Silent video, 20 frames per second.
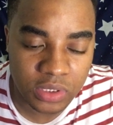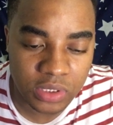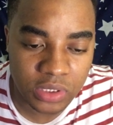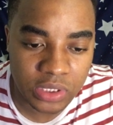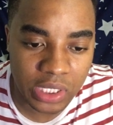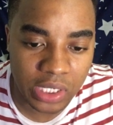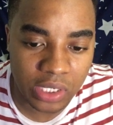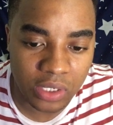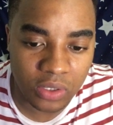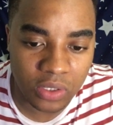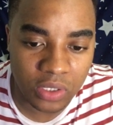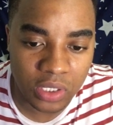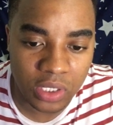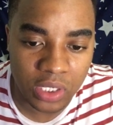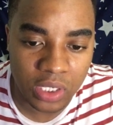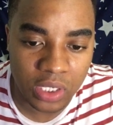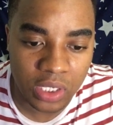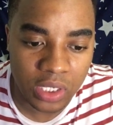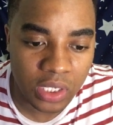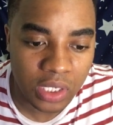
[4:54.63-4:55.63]
Now
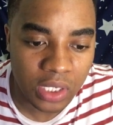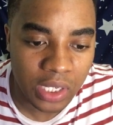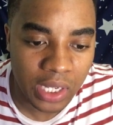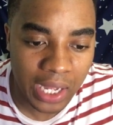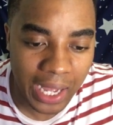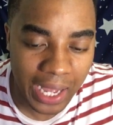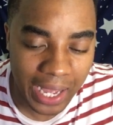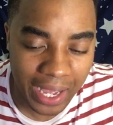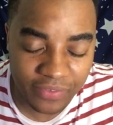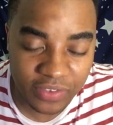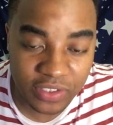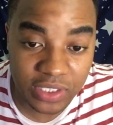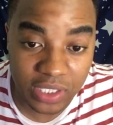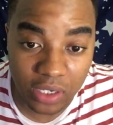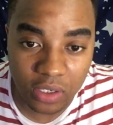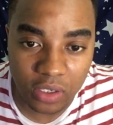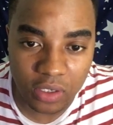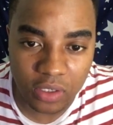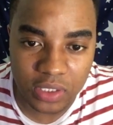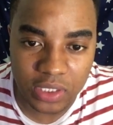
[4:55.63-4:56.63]
I have to
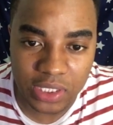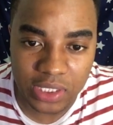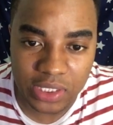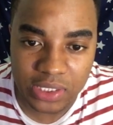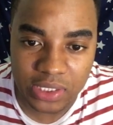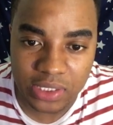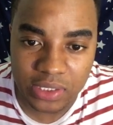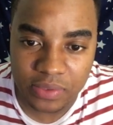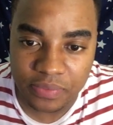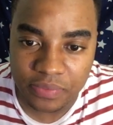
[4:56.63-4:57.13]
download this.